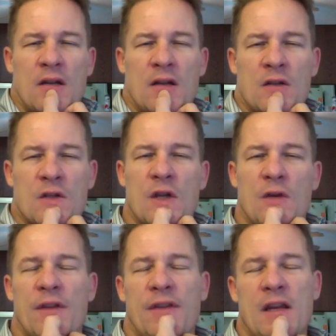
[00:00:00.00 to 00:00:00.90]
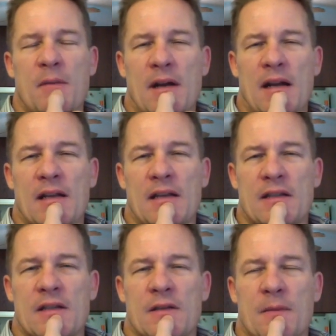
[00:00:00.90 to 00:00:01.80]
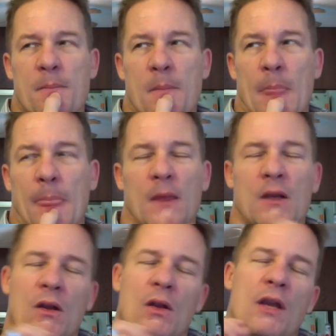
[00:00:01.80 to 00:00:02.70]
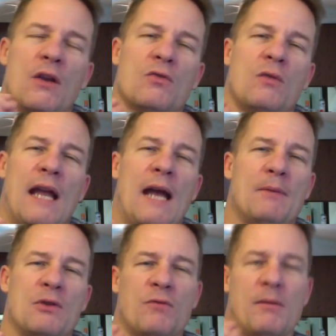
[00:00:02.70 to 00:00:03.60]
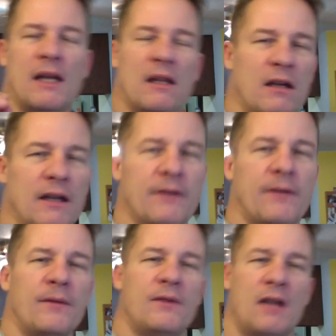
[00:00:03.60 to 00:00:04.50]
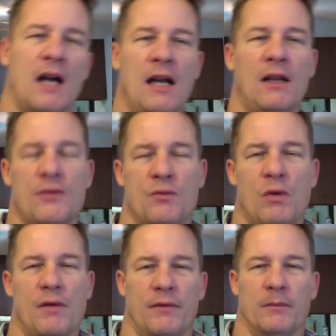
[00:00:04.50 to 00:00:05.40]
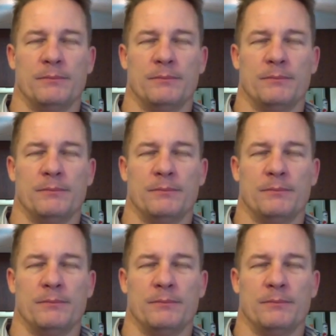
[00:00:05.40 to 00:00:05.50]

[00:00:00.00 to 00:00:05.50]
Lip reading: So the thing about it is here's what happens with my clients. Kyle is one of them.